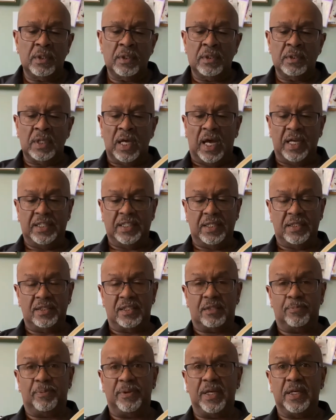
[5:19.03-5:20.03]
I didn't
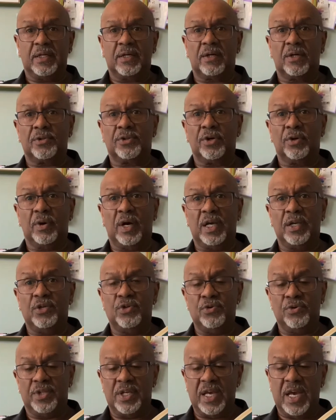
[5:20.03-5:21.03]
speak, although I
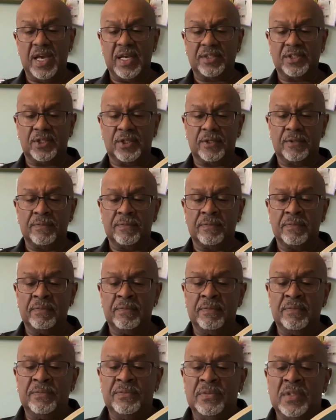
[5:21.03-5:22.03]
knew the answer.
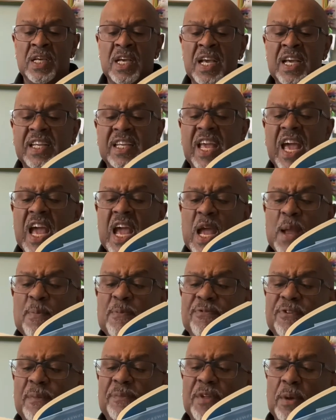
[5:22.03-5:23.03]
It came
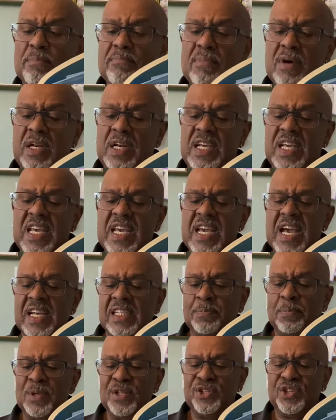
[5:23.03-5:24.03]
from the money he has
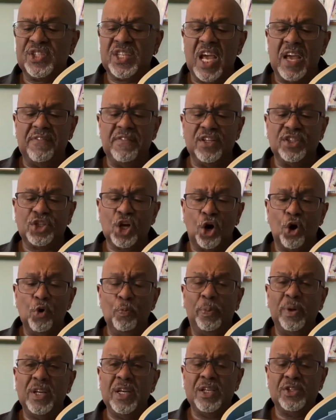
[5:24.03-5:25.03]
been saving to
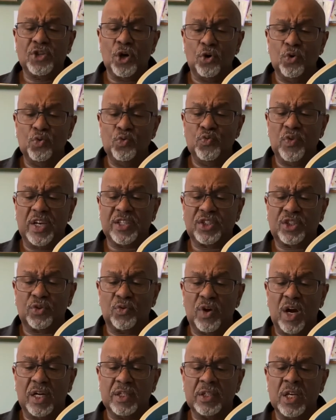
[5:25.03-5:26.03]
open his own
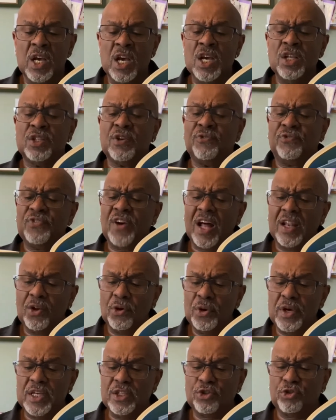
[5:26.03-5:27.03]
restaurant, to follow
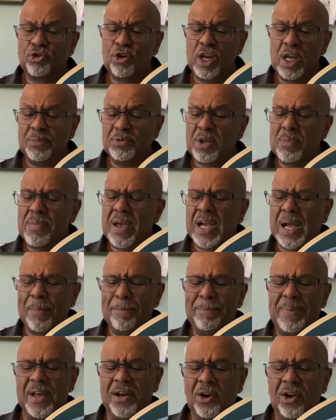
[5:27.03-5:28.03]
his dream, to make a
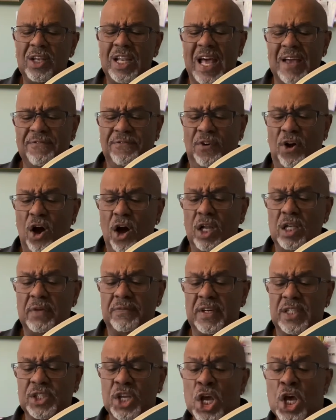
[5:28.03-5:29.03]
better life for all of
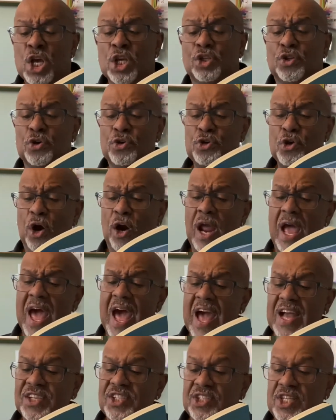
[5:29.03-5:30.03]
us. So your
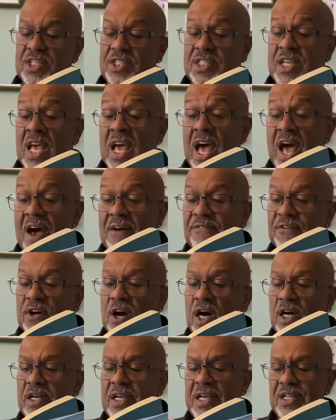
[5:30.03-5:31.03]
actions have
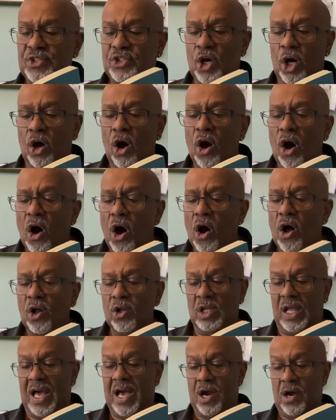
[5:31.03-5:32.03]
cut into
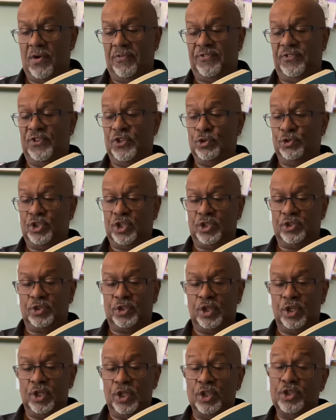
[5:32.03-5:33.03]
all our futures.
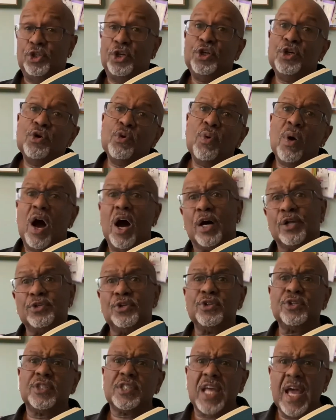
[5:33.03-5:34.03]
Do you
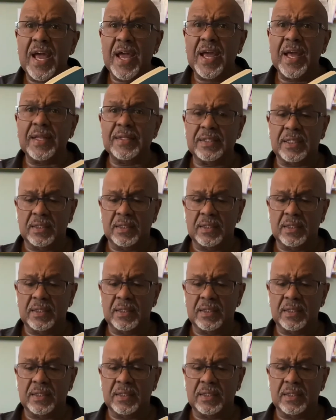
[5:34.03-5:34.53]
understand?